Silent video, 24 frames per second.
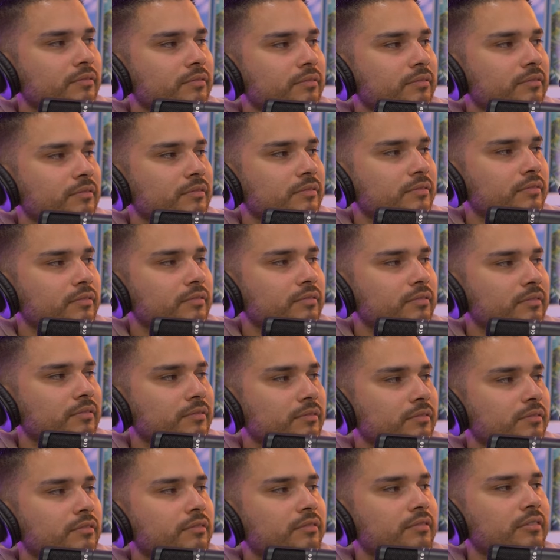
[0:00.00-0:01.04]
Yeah,
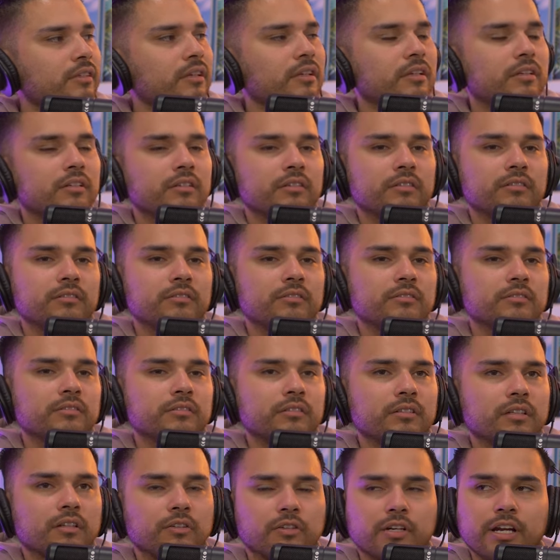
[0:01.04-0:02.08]
that's a good one
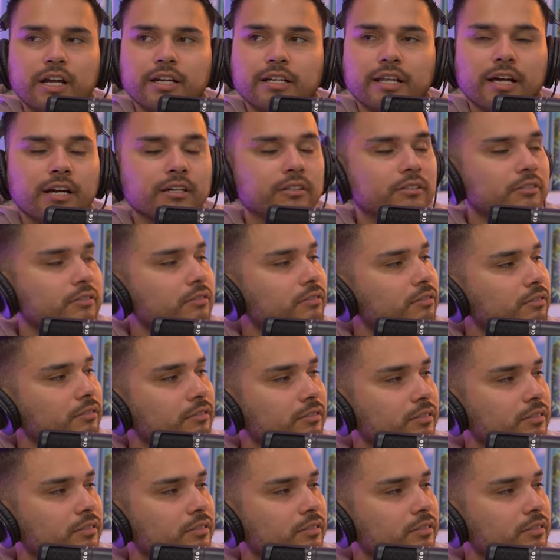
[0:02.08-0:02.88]
though. That's the right one. now.